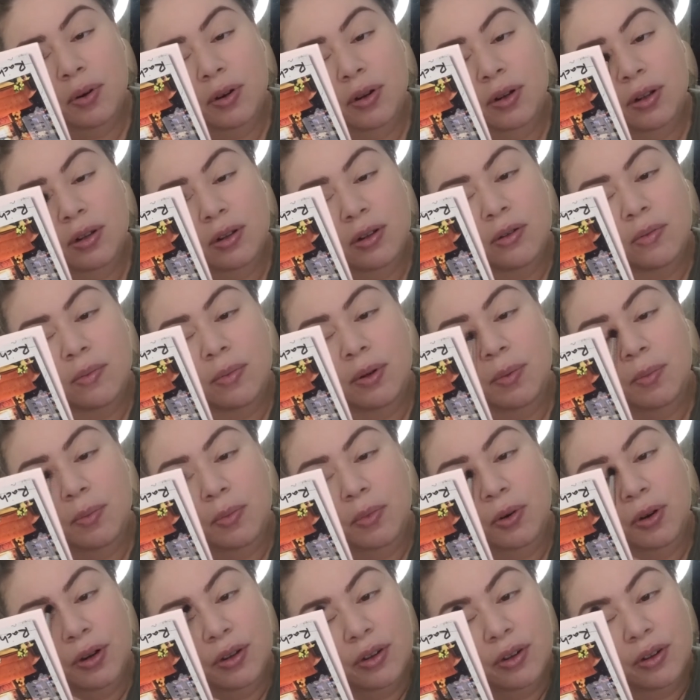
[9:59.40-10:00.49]
put a little bit
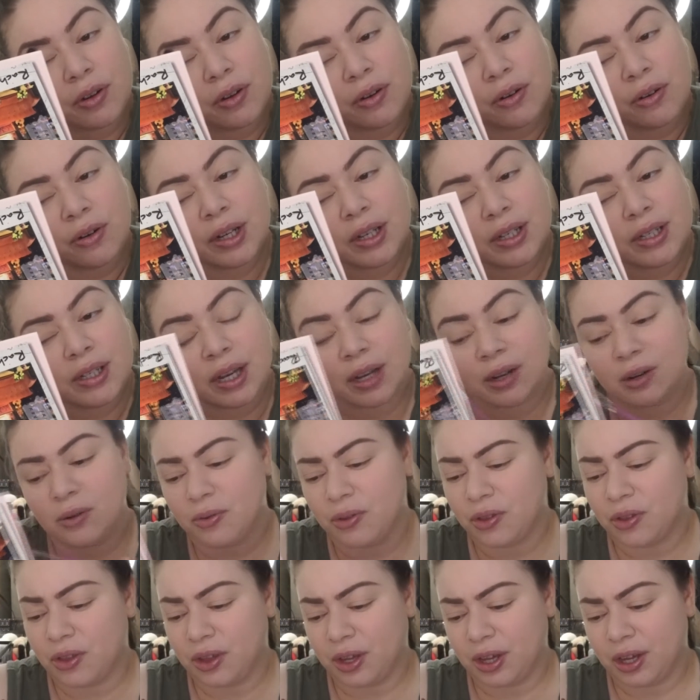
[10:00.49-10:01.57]
more in the crease. I
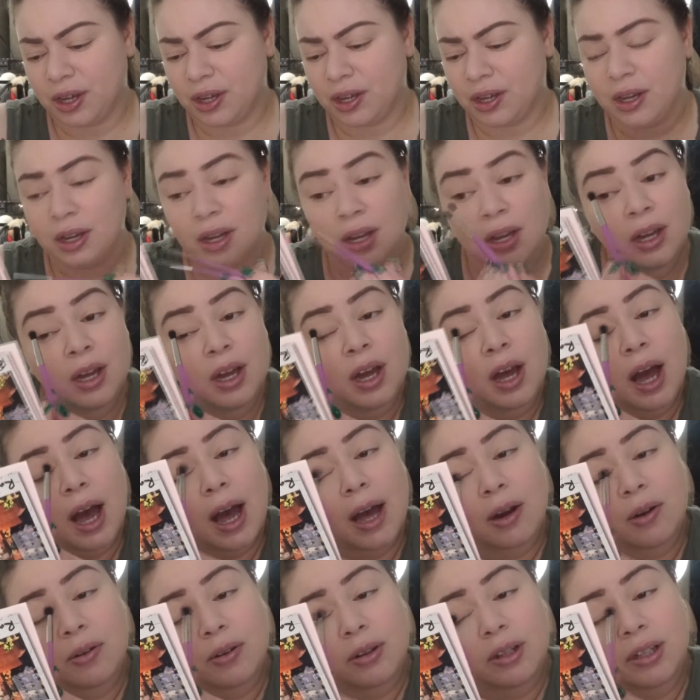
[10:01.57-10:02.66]
don't think
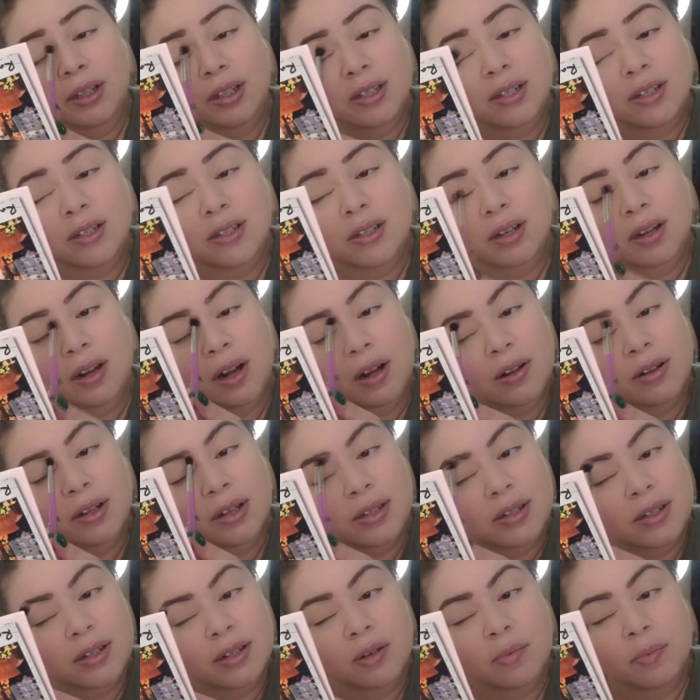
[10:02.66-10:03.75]
this is a color
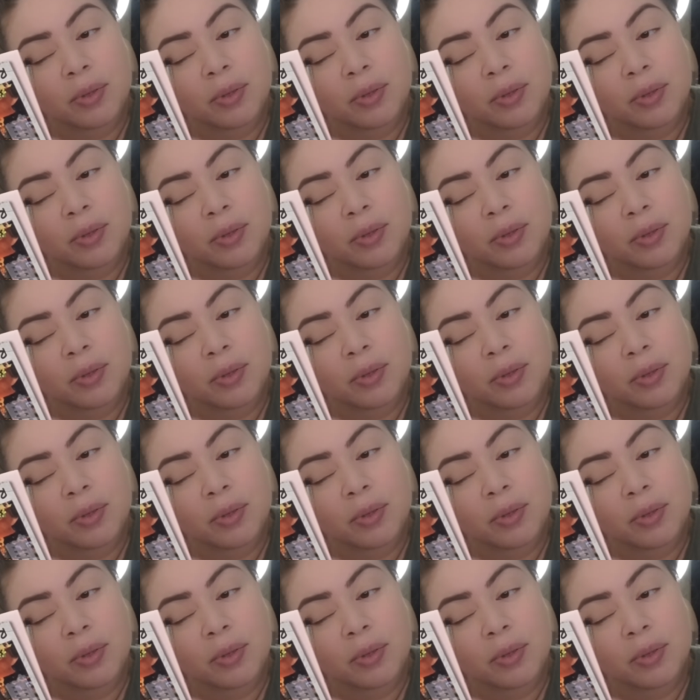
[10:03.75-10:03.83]
that's gonna